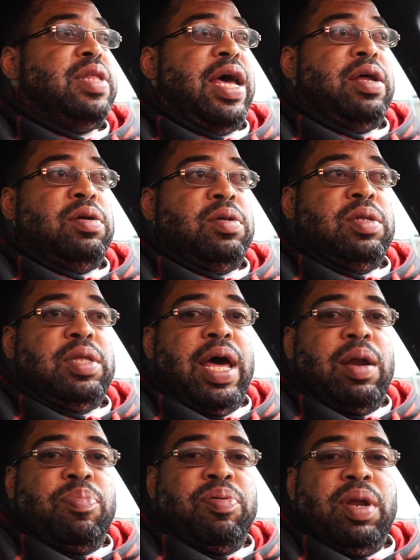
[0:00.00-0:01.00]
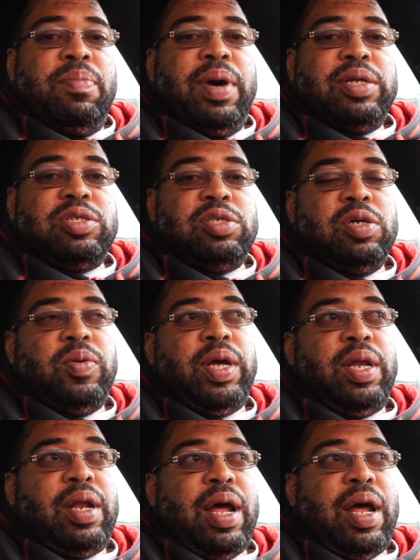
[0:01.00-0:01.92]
That'll pretty much do it.